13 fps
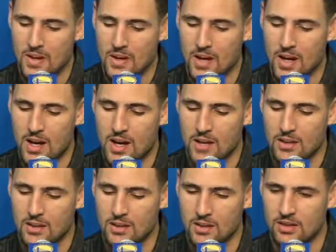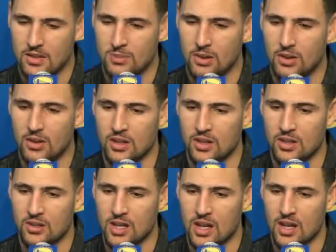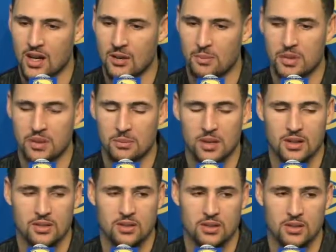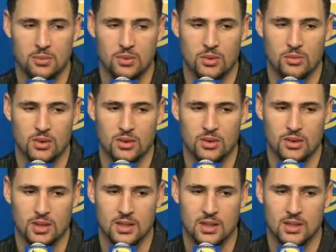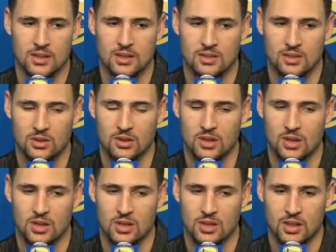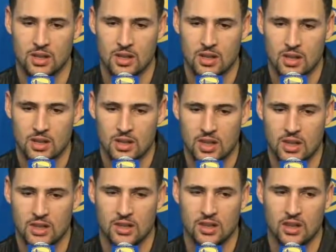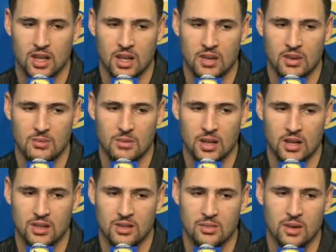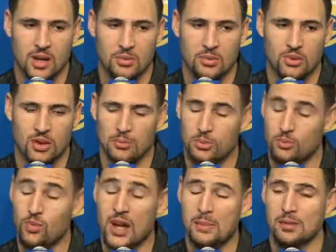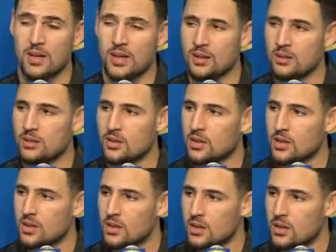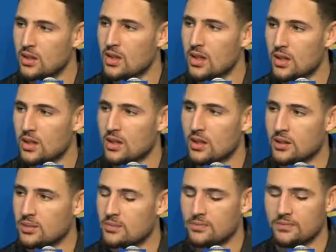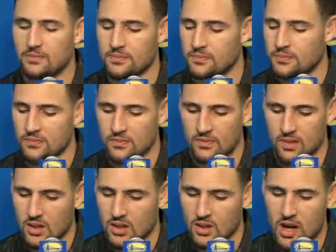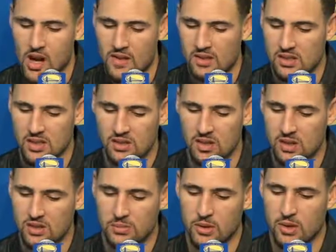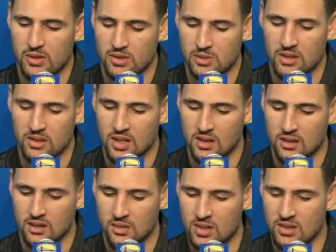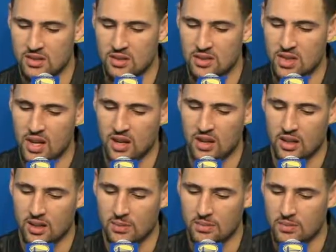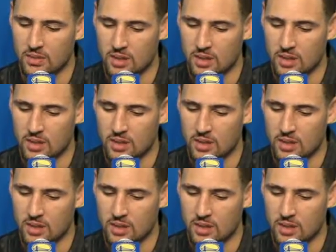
Uh, his ability to take out big men to the perimeter, and he's so good at getting in the lane and making the right right play. And um, obviously it's always a bonus when he's hitting threes at such a high clip.